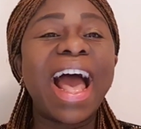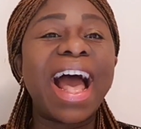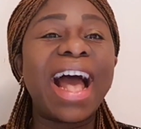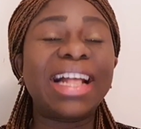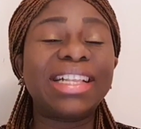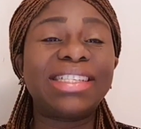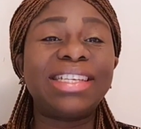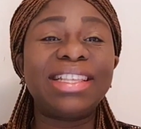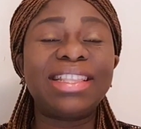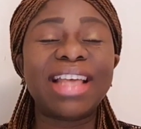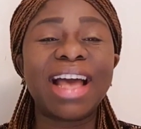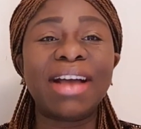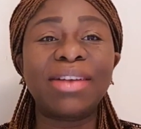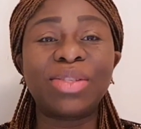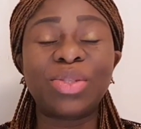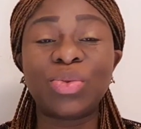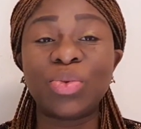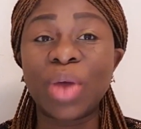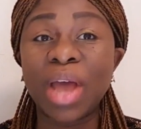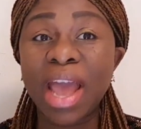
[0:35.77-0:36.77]
Hearty
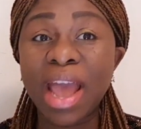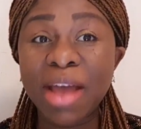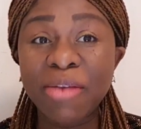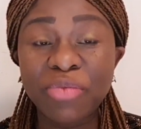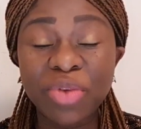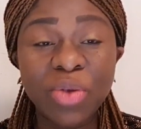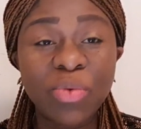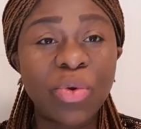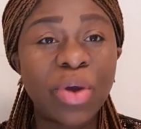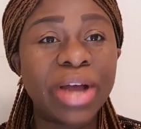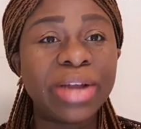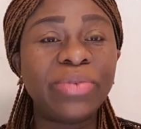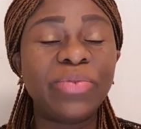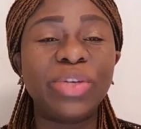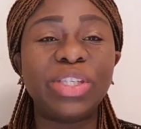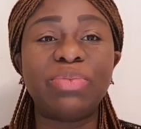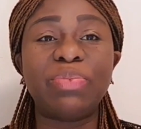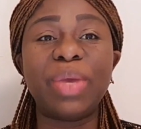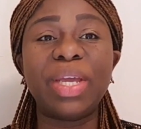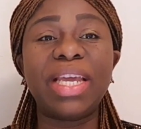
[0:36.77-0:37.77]
thanks to everyone
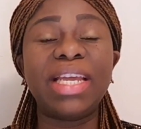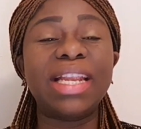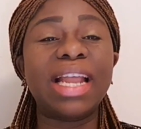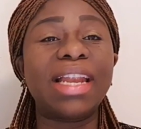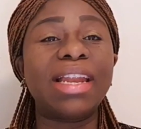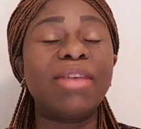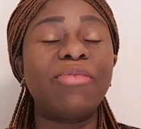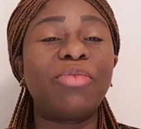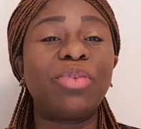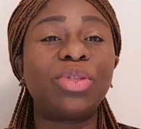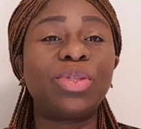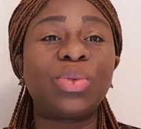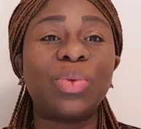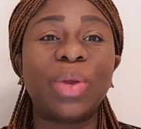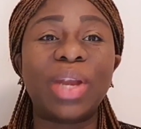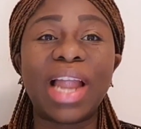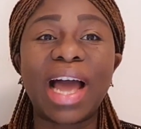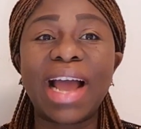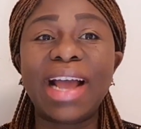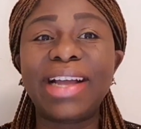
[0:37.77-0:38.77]
who is making an effort to
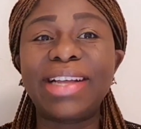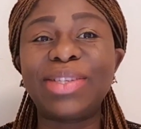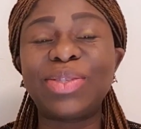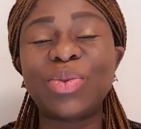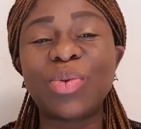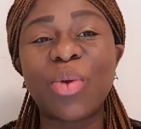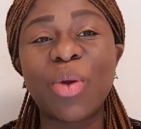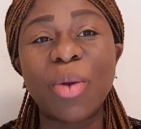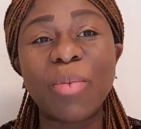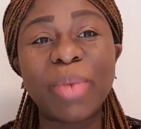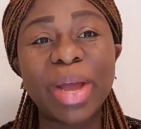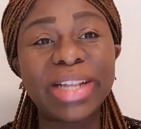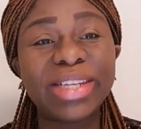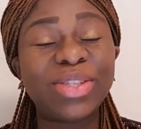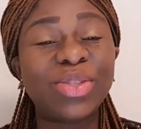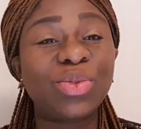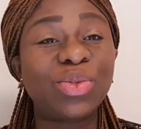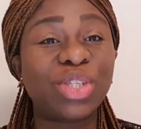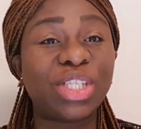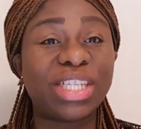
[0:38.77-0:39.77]
like, to
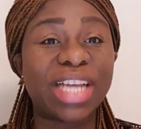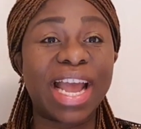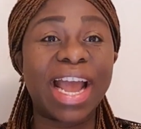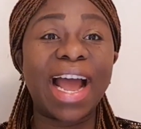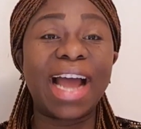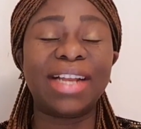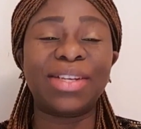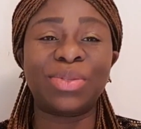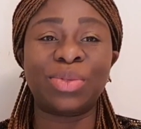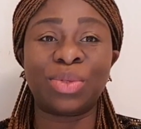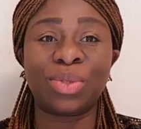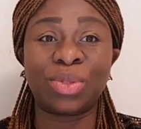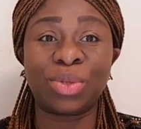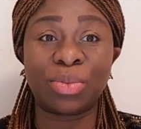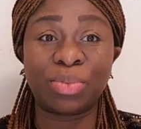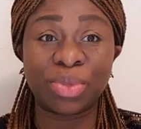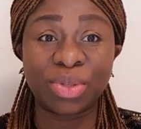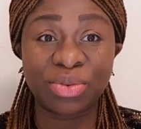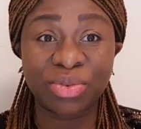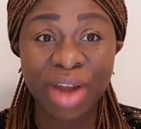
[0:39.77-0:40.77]
comment, to share, and to
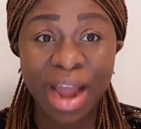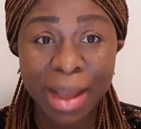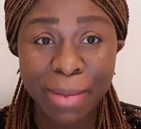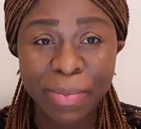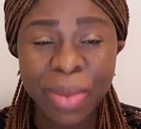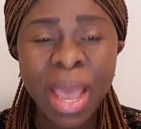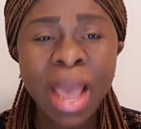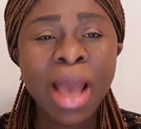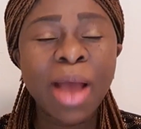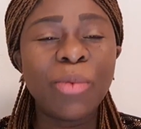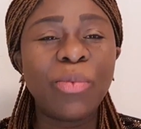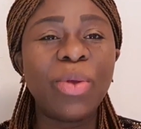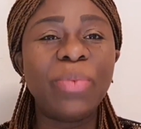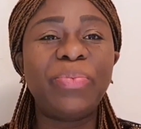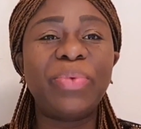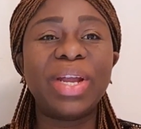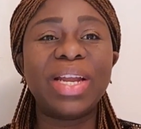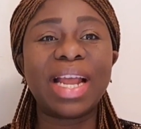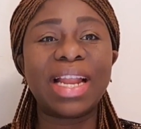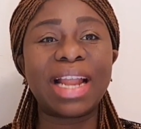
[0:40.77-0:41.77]
support subscribe. We
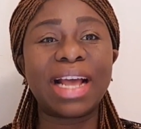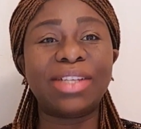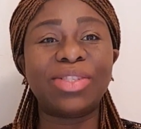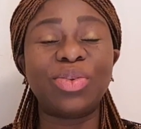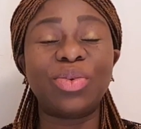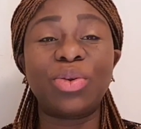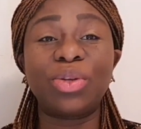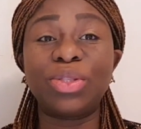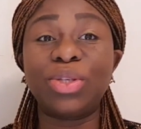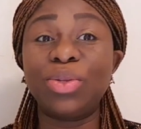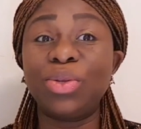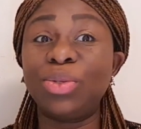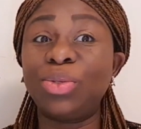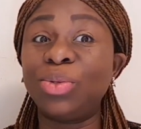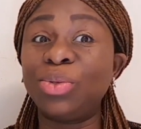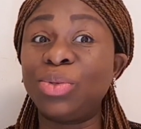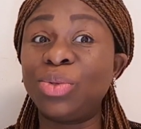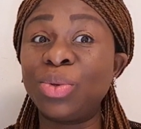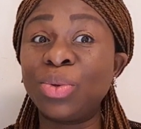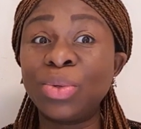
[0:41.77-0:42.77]
pray that as you continue
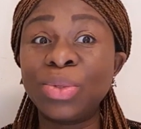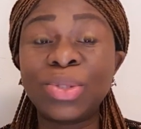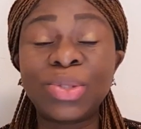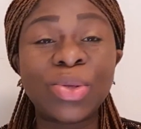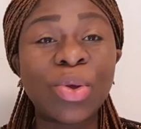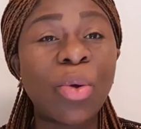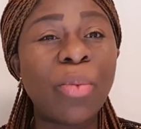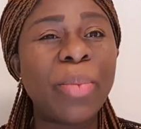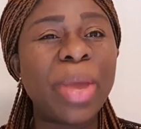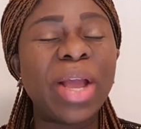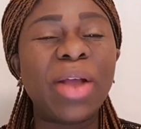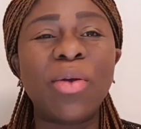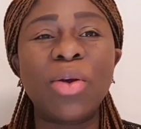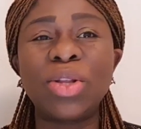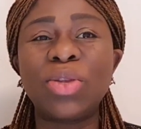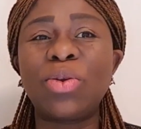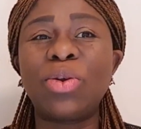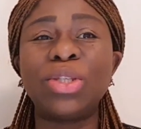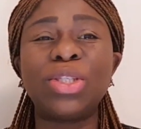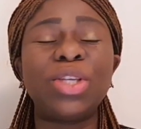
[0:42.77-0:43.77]
to do so, may
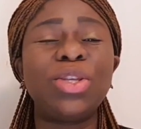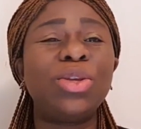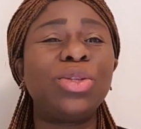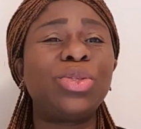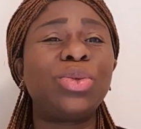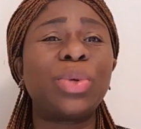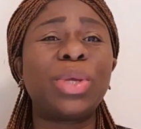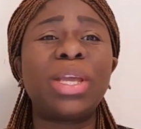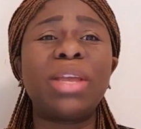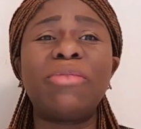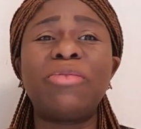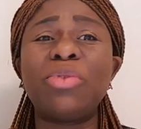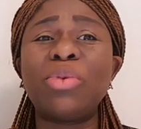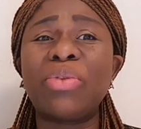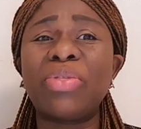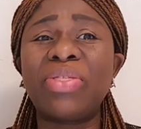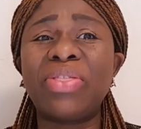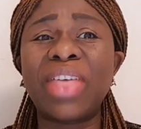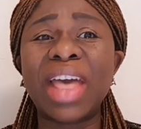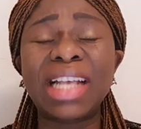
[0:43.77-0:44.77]
God continue to give
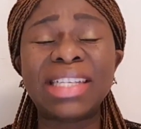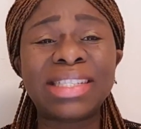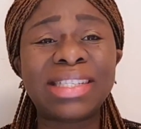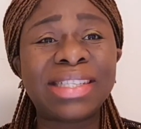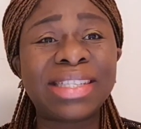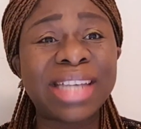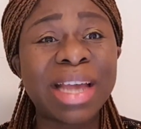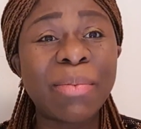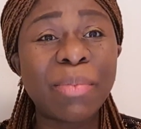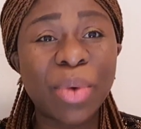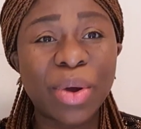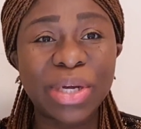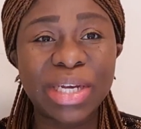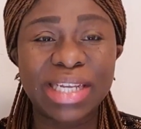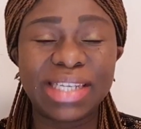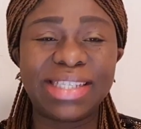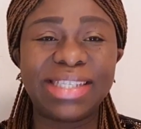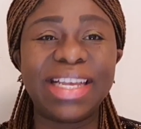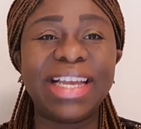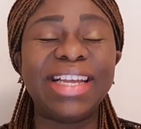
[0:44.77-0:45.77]
you
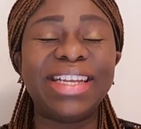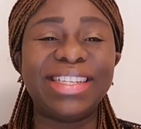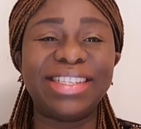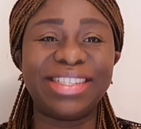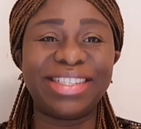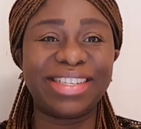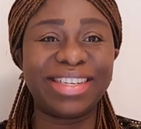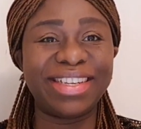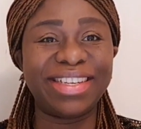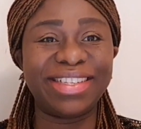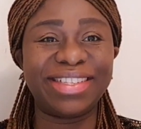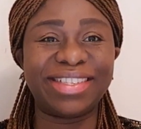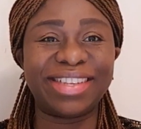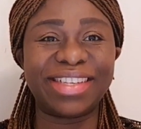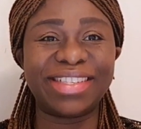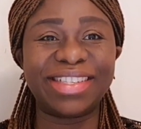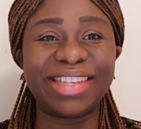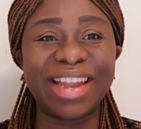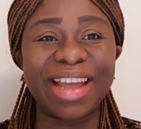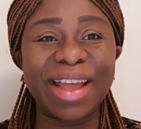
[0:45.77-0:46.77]
testimonies in
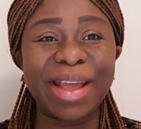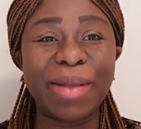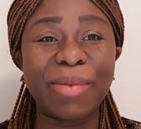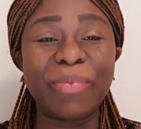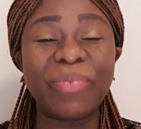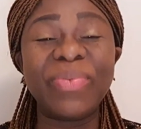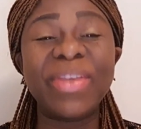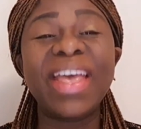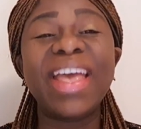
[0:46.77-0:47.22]
Jesus' name.